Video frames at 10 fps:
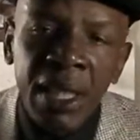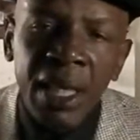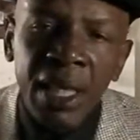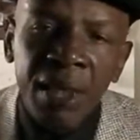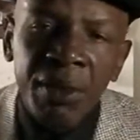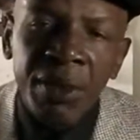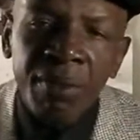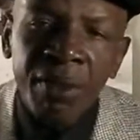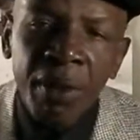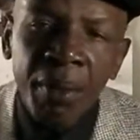And there were
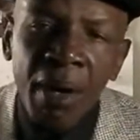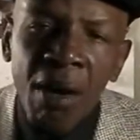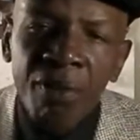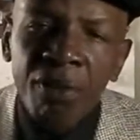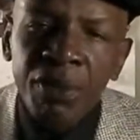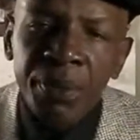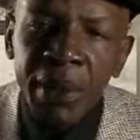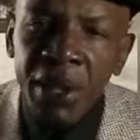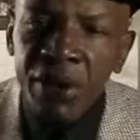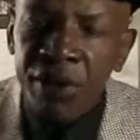some very powerful
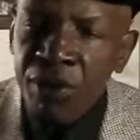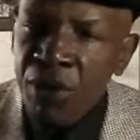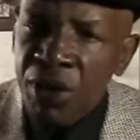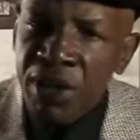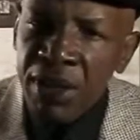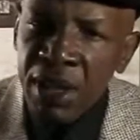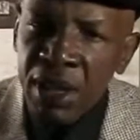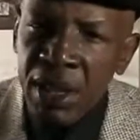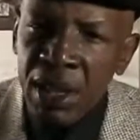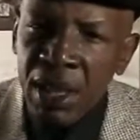speakers, of course.
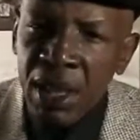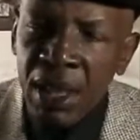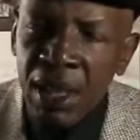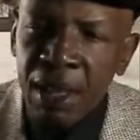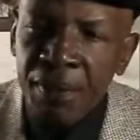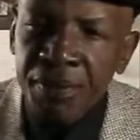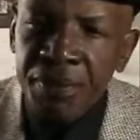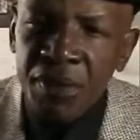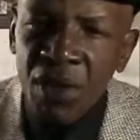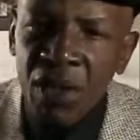
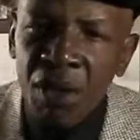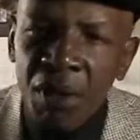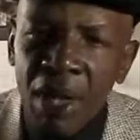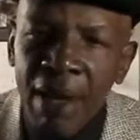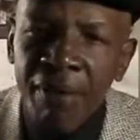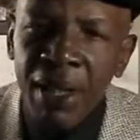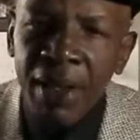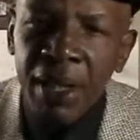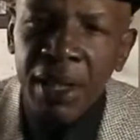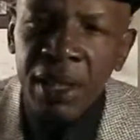You know, I found
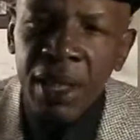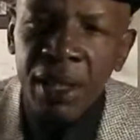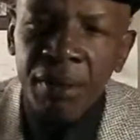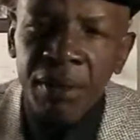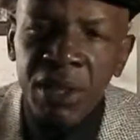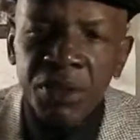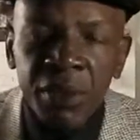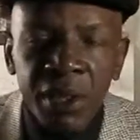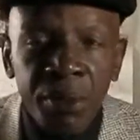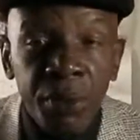that just
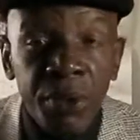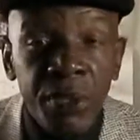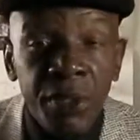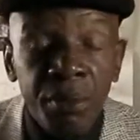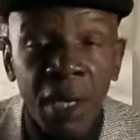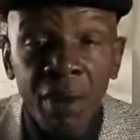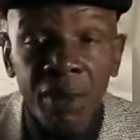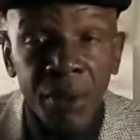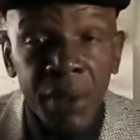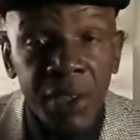because a person is a powerful
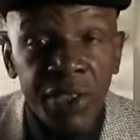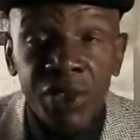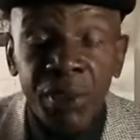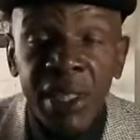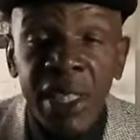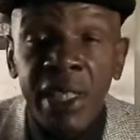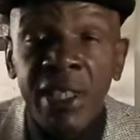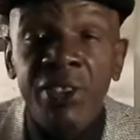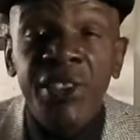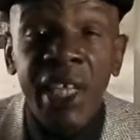speaker doesn't mean that
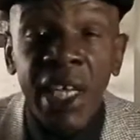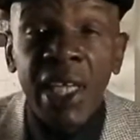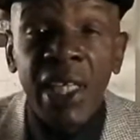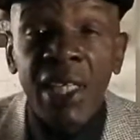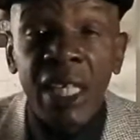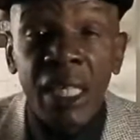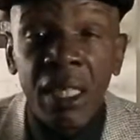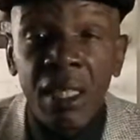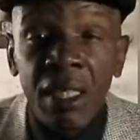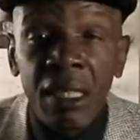they're saying anything.
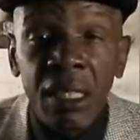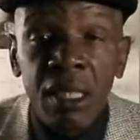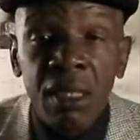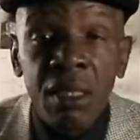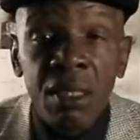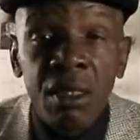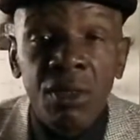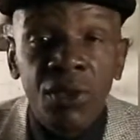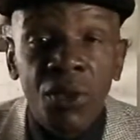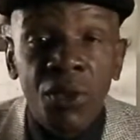
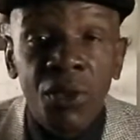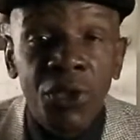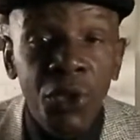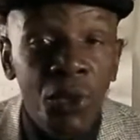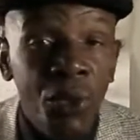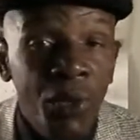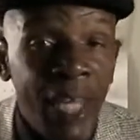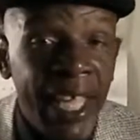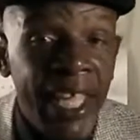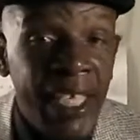So you
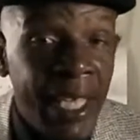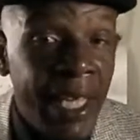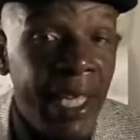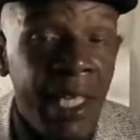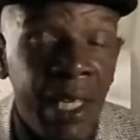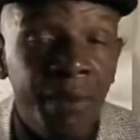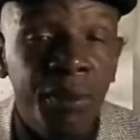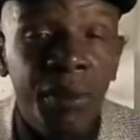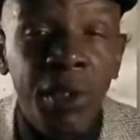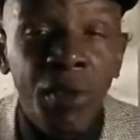and I have to be